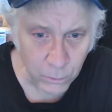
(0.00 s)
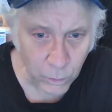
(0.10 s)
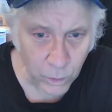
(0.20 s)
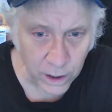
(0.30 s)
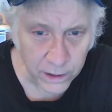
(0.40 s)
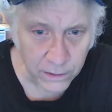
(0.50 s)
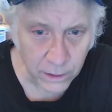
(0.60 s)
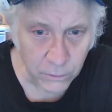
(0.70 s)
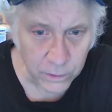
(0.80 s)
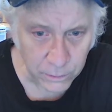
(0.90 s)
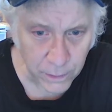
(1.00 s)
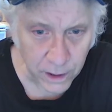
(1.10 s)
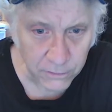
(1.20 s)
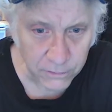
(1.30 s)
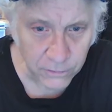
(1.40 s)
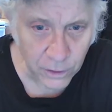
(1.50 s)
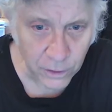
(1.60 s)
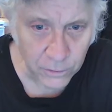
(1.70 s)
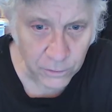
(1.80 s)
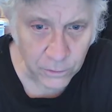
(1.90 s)
and I'm white, it was my
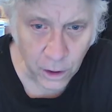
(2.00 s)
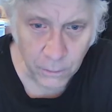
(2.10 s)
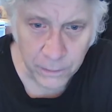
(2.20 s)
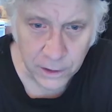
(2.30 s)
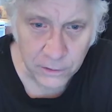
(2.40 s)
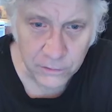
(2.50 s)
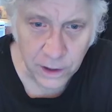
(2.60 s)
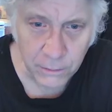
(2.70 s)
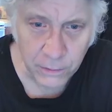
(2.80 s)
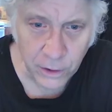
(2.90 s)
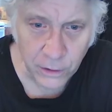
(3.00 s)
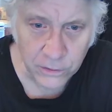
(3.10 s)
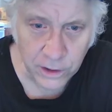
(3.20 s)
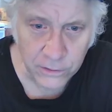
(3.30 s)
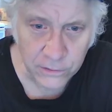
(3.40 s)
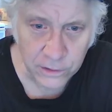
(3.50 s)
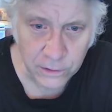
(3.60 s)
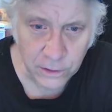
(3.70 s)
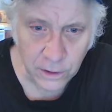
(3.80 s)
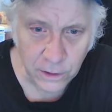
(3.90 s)
fault. Not because I
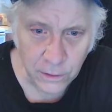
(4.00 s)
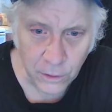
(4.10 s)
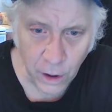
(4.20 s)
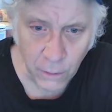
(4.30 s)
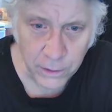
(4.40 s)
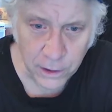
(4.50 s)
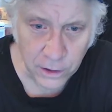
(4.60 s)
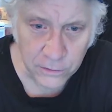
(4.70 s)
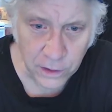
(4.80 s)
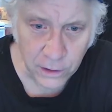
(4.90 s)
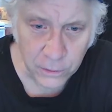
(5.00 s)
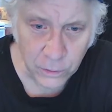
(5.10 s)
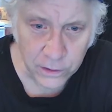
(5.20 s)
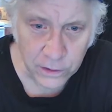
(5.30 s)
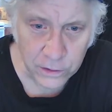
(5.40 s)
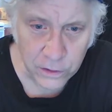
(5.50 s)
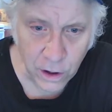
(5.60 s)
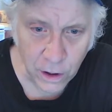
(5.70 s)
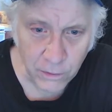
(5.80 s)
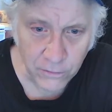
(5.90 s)
protested, not because I quit the
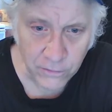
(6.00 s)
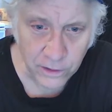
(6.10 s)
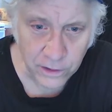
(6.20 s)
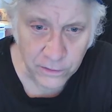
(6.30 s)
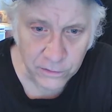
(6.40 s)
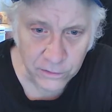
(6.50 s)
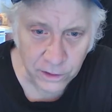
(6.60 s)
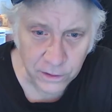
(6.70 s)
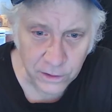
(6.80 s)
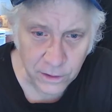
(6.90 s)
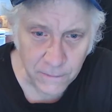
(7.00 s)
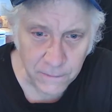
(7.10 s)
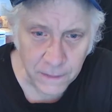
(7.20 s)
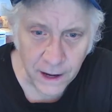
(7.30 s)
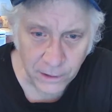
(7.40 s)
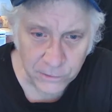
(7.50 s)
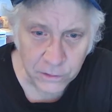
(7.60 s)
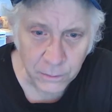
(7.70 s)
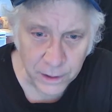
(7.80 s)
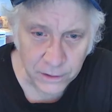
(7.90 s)
job over the incident,
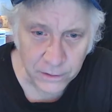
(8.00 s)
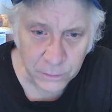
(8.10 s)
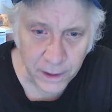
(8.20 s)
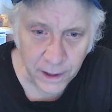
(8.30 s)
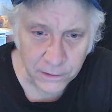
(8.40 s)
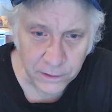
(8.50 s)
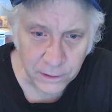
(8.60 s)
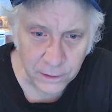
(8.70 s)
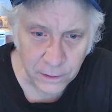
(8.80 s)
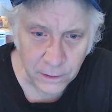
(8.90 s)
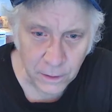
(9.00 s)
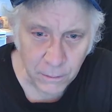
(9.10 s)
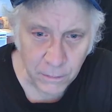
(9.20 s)
that's to be expected,